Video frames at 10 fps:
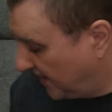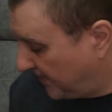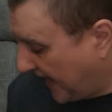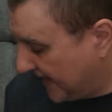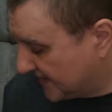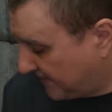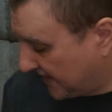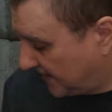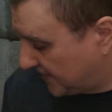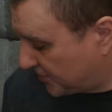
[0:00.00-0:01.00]
that is my
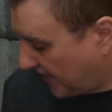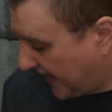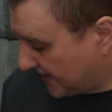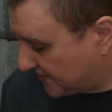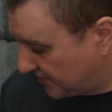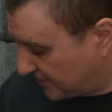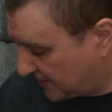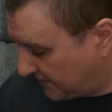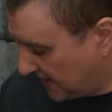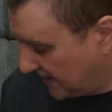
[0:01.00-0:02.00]
click track. So just
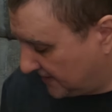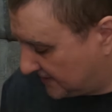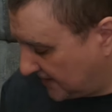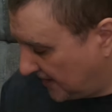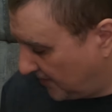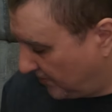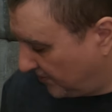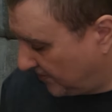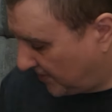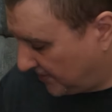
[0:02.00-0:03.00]
let me see,
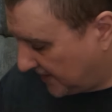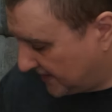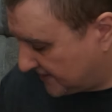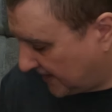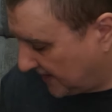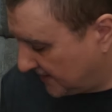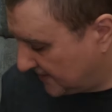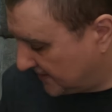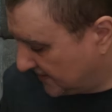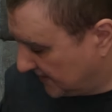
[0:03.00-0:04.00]
hold on a second.